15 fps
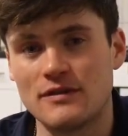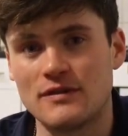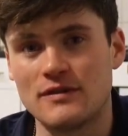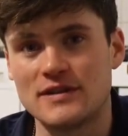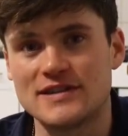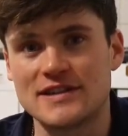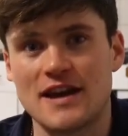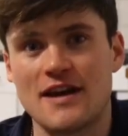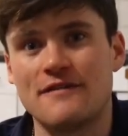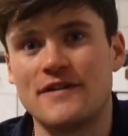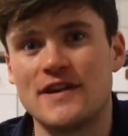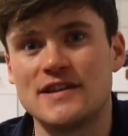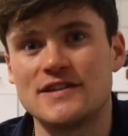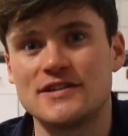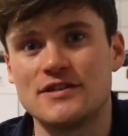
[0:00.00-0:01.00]
the
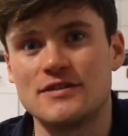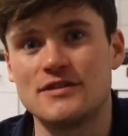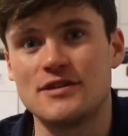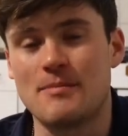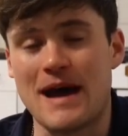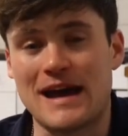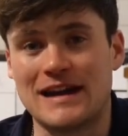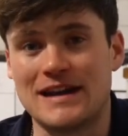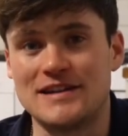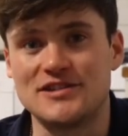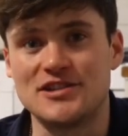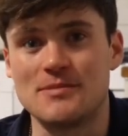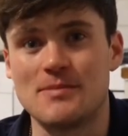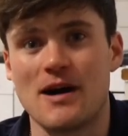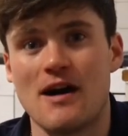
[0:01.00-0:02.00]
surface, you, you're paddling
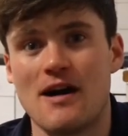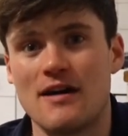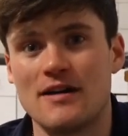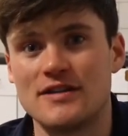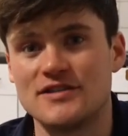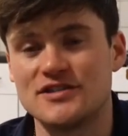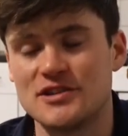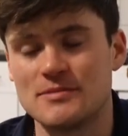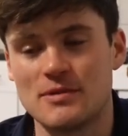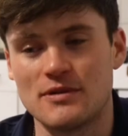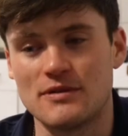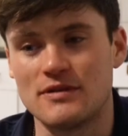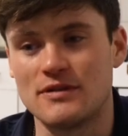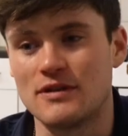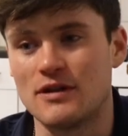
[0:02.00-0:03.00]
super hard and you're super
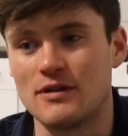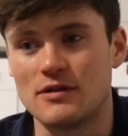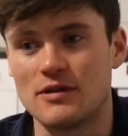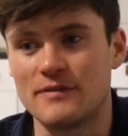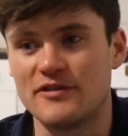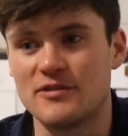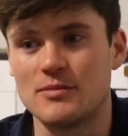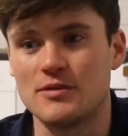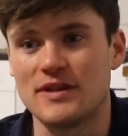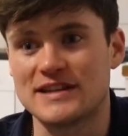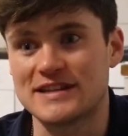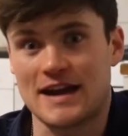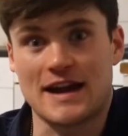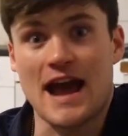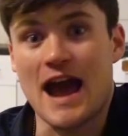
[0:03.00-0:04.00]
un uncomfortable.
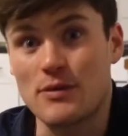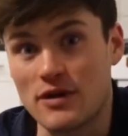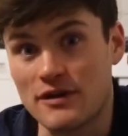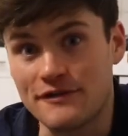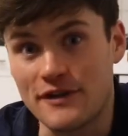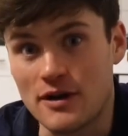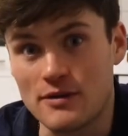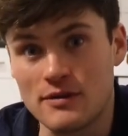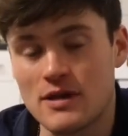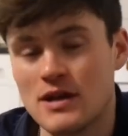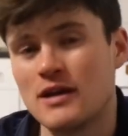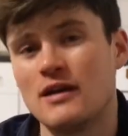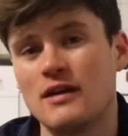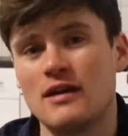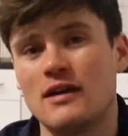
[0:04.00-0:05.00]
That's kind of how I felt
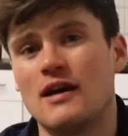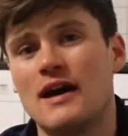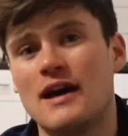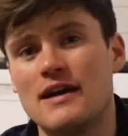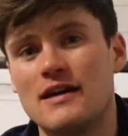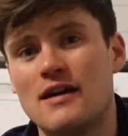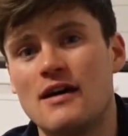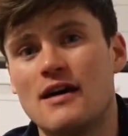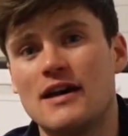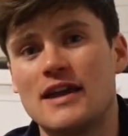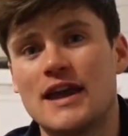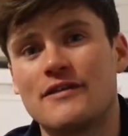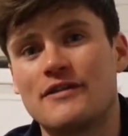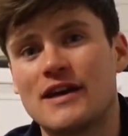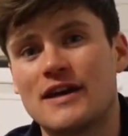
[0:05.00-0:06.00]
a, uh, a
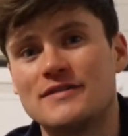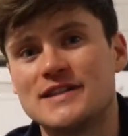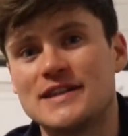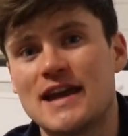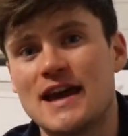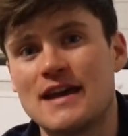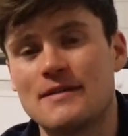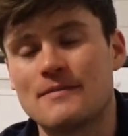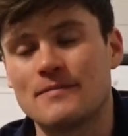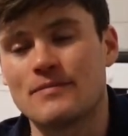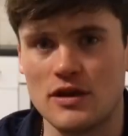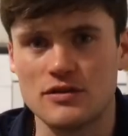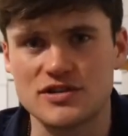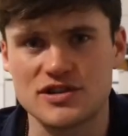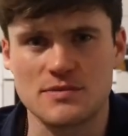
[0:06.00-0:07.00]
year ago today.
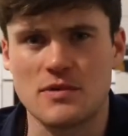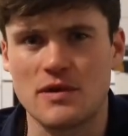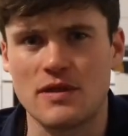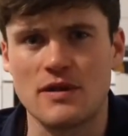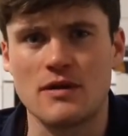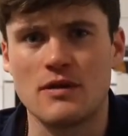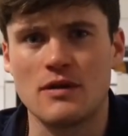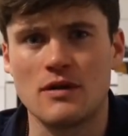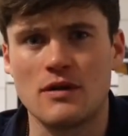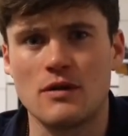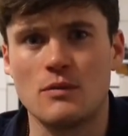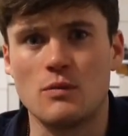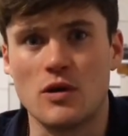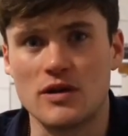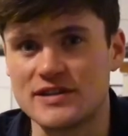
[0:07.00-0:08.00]
You're someone that
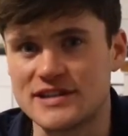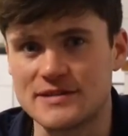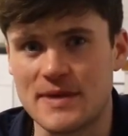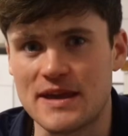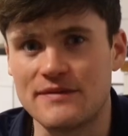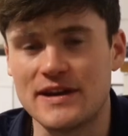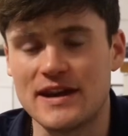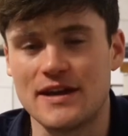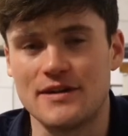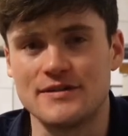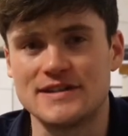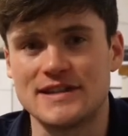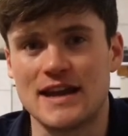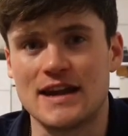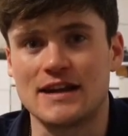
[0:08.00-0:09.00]
wants to make
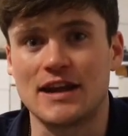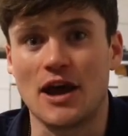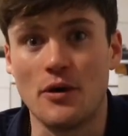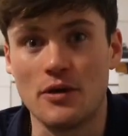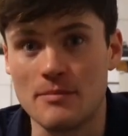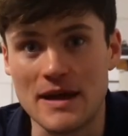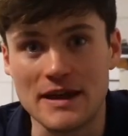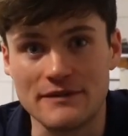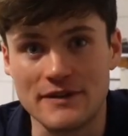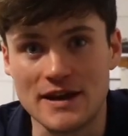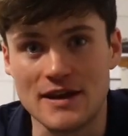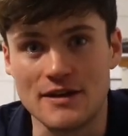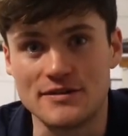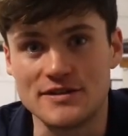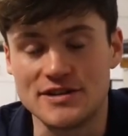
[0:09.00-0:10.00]
videos, then go and make
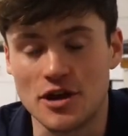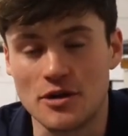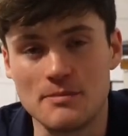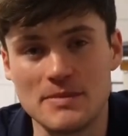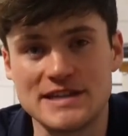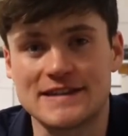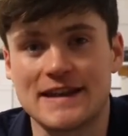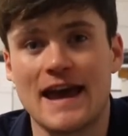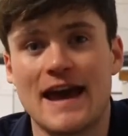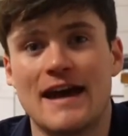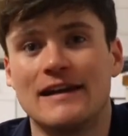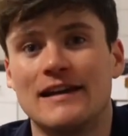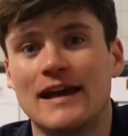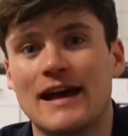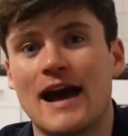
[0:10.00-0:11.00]
videos. Don't be
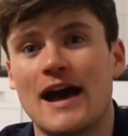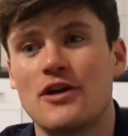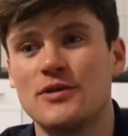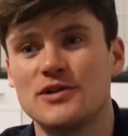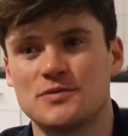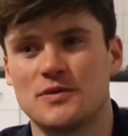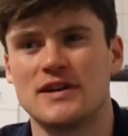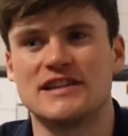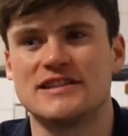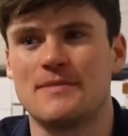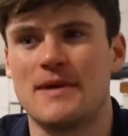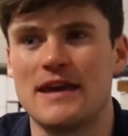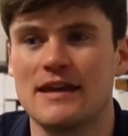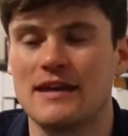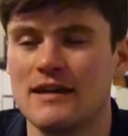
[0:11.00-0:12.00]
scared. Like I always wanted to
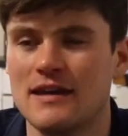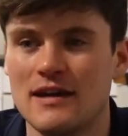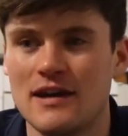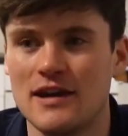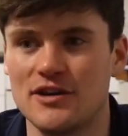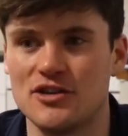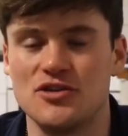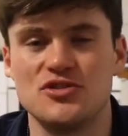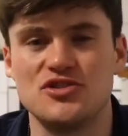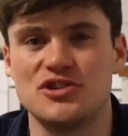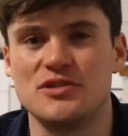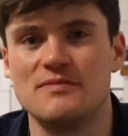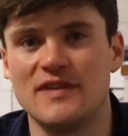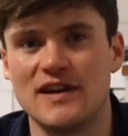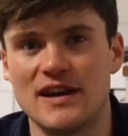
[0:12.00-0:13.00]
make
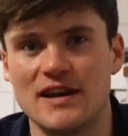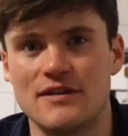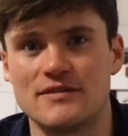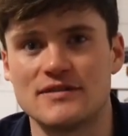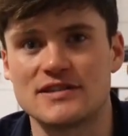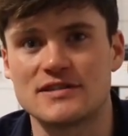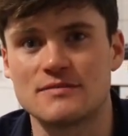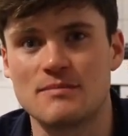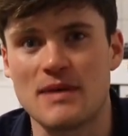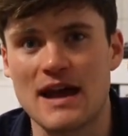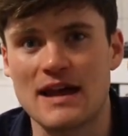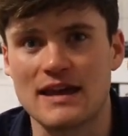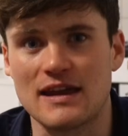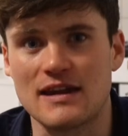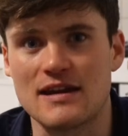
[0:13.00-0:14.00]
YouTube videos
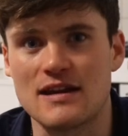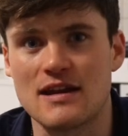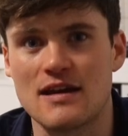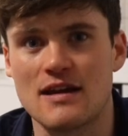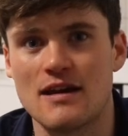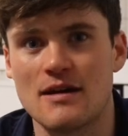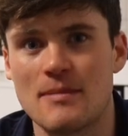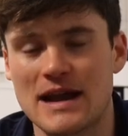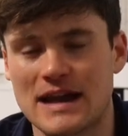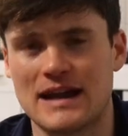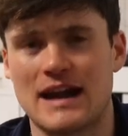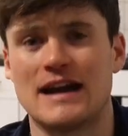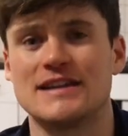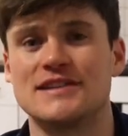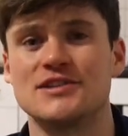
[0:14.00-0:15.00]
back in uh, back in
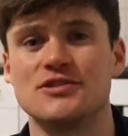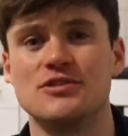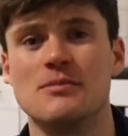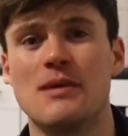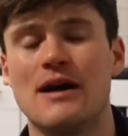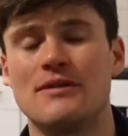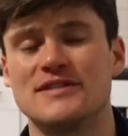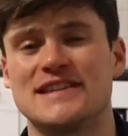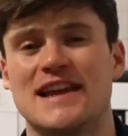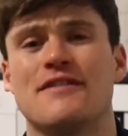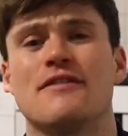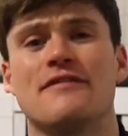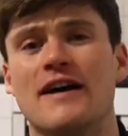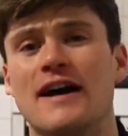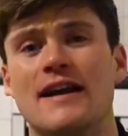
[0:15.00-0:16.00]
high school, but I was
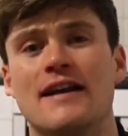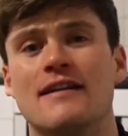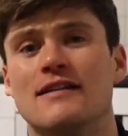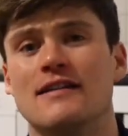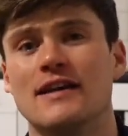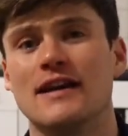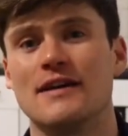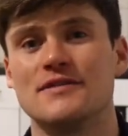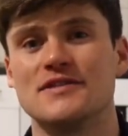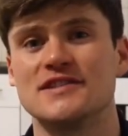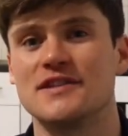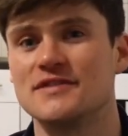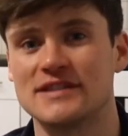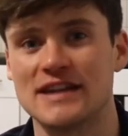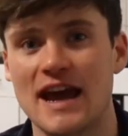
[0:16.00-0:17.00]
terrified. Like I was
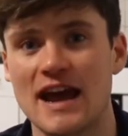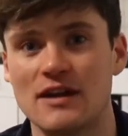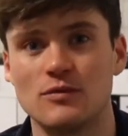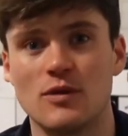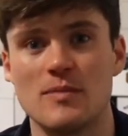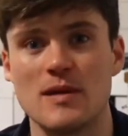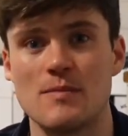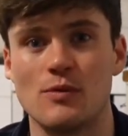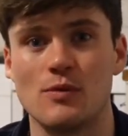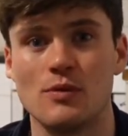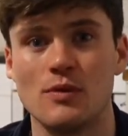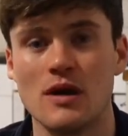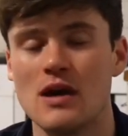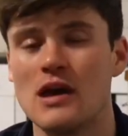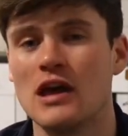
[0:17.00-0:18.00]
so scared of what
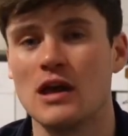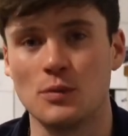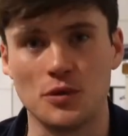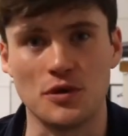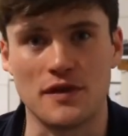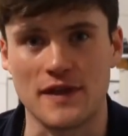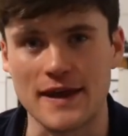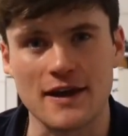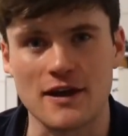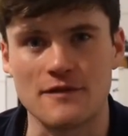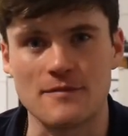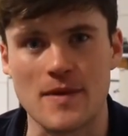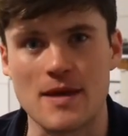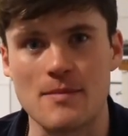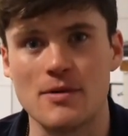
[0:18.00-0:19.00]
people would think
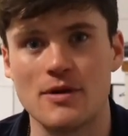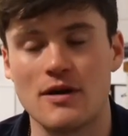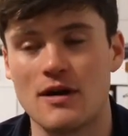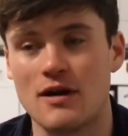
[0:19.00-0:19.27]
of me. But